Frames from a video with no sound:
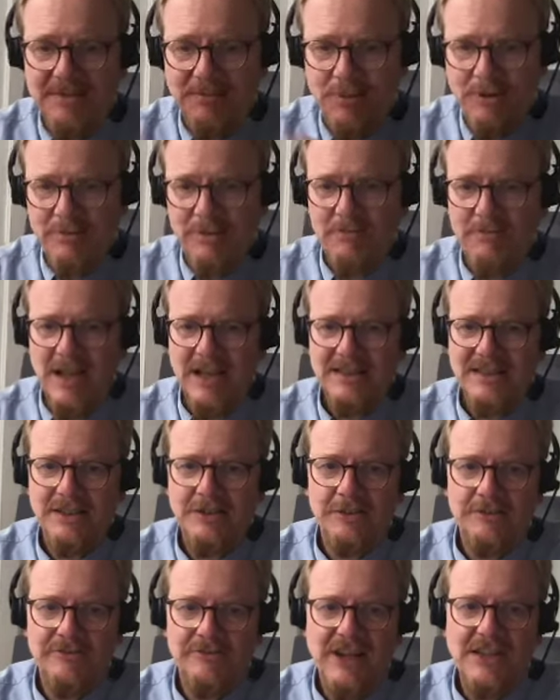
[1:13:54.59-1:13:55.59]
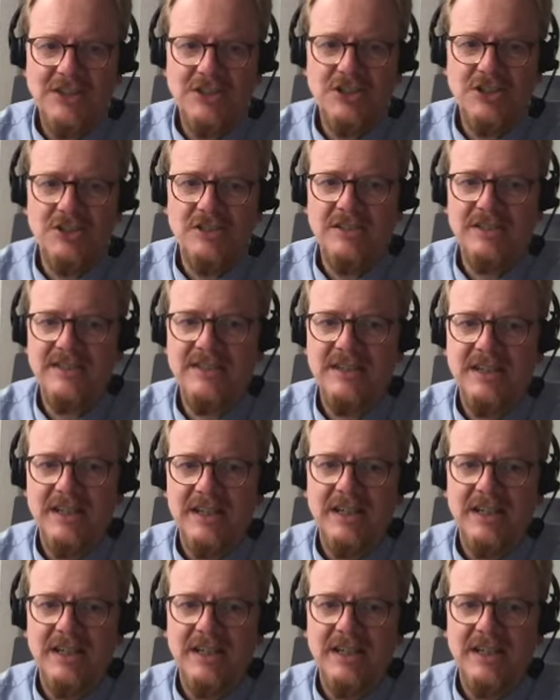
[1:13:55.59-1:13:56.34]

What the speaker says: problematic conventions